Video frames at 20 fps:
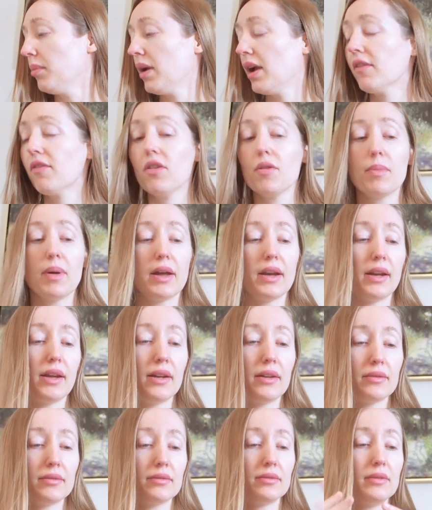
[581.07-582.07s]

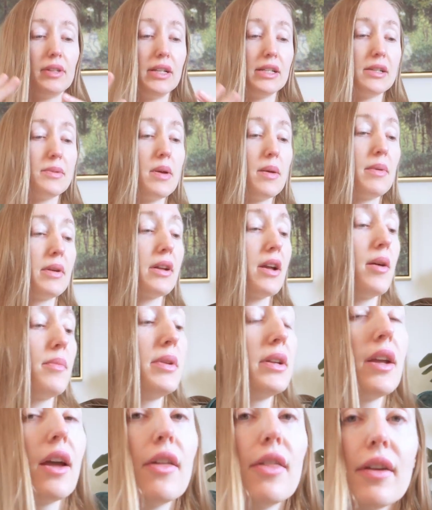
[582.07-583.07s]
Everybody needs to be able to
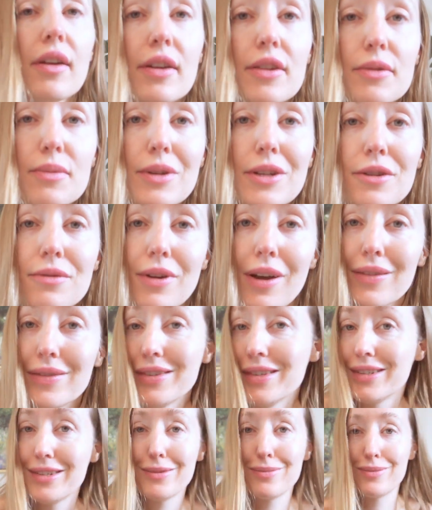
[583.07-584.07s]
come together because we do have
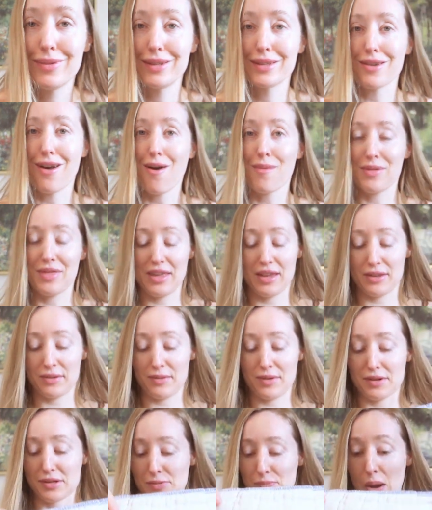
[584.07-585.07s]
these common things
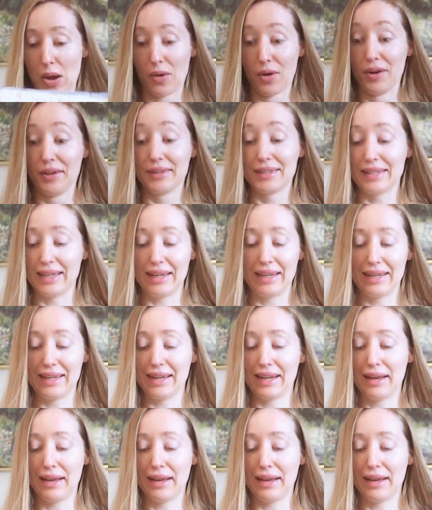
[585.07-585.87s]
we're experiencing,